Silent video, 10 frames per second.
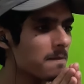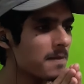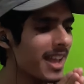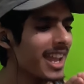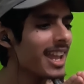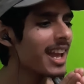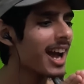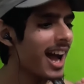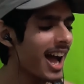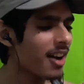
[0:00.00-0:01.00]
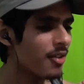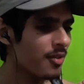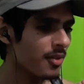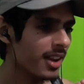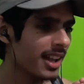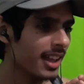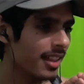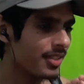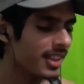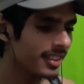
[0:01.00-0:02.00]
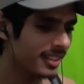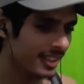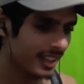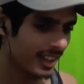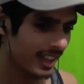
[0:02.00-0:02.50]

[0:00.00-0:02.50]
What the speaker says: they have this